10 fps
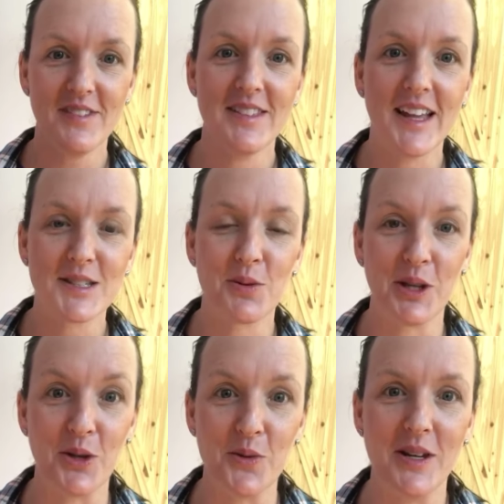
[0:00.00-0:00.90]
That's what
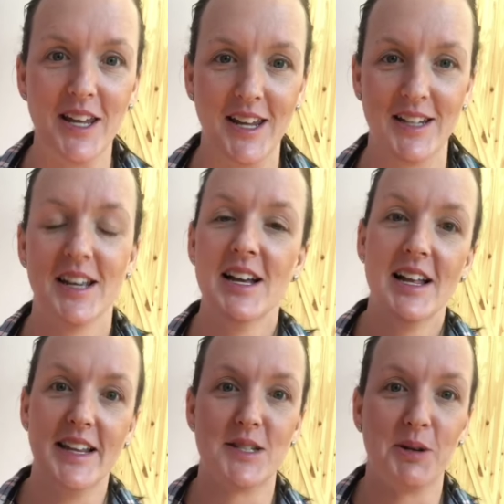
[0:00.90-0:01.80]
you need.
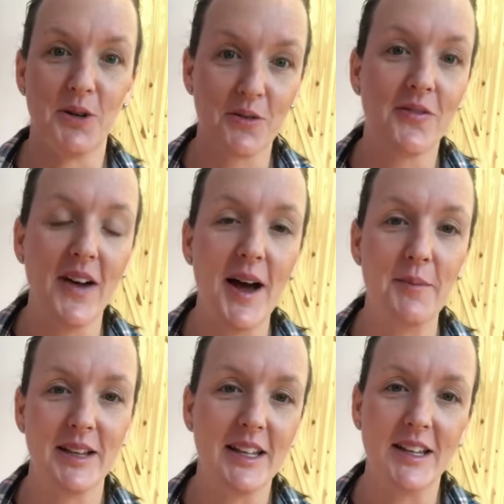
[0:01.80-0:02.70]
That's what your
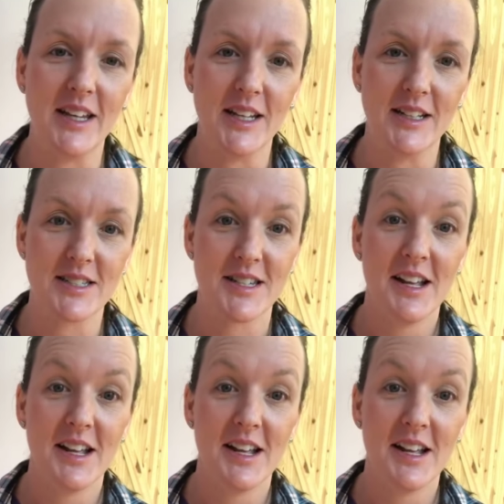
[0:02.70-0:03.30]
family needs.